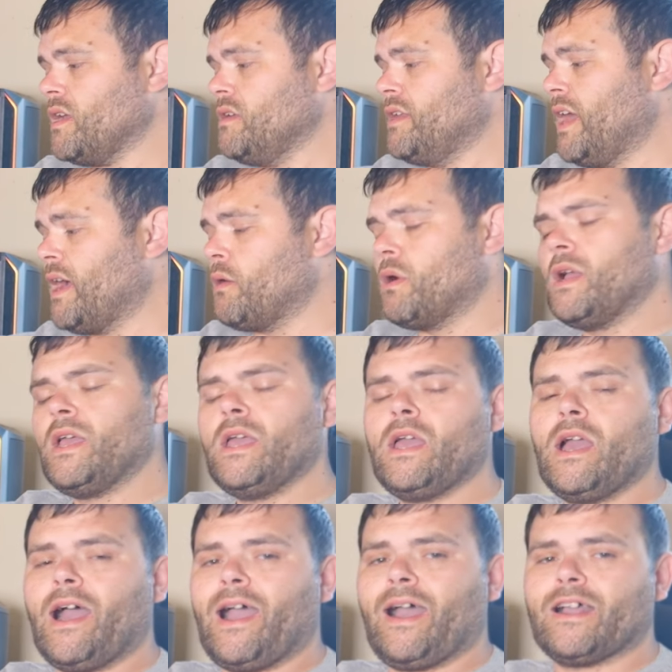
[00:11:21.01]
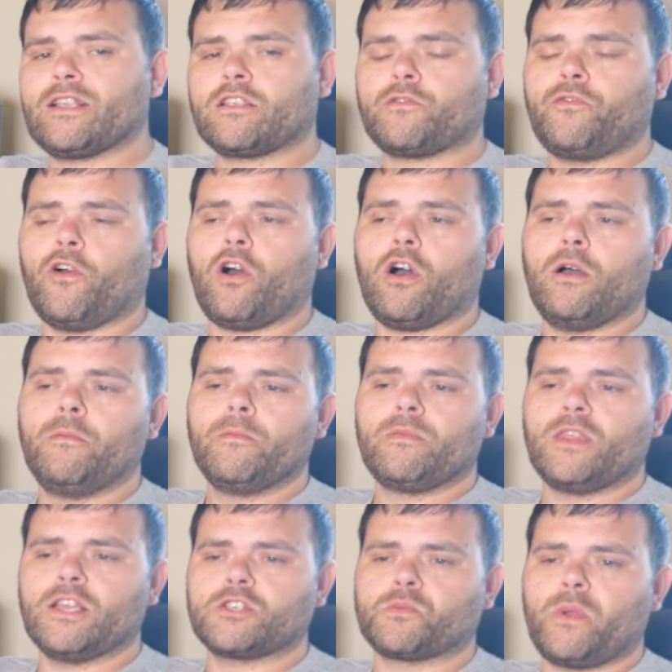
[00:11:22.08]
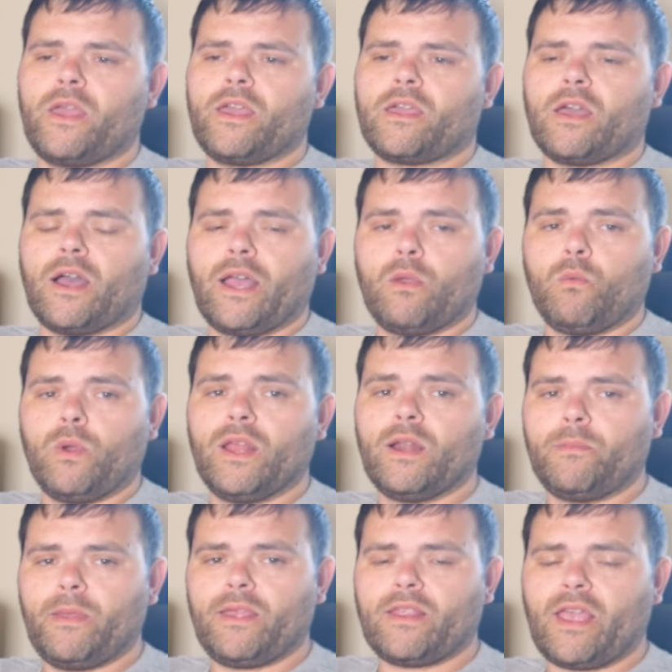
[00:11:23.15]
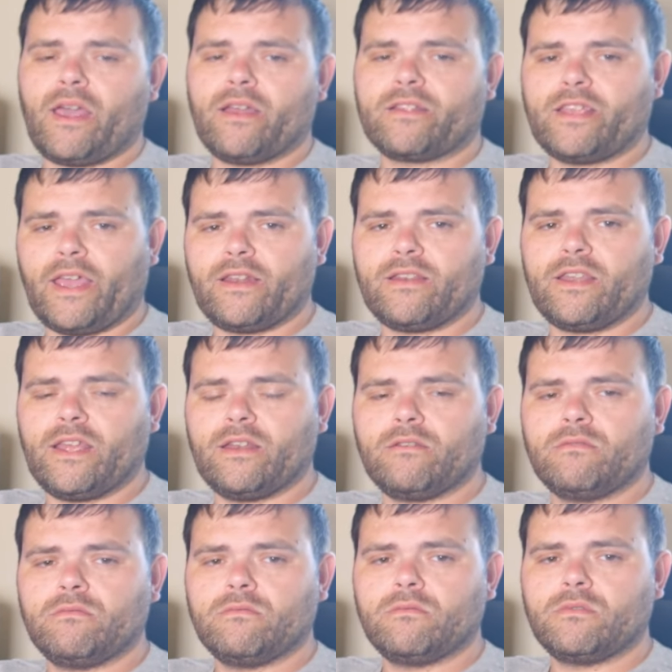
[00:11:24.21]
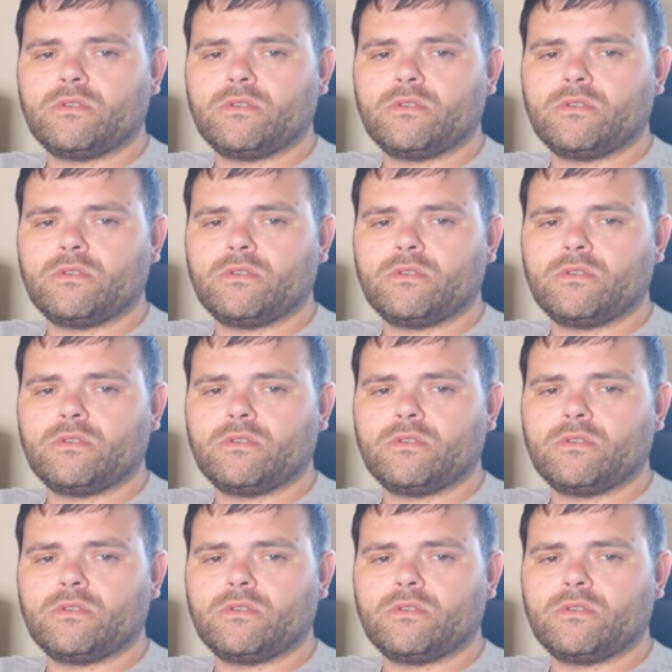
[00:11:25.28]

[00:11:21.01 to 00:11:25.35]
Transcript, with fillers: Now, as for this week, I will be attending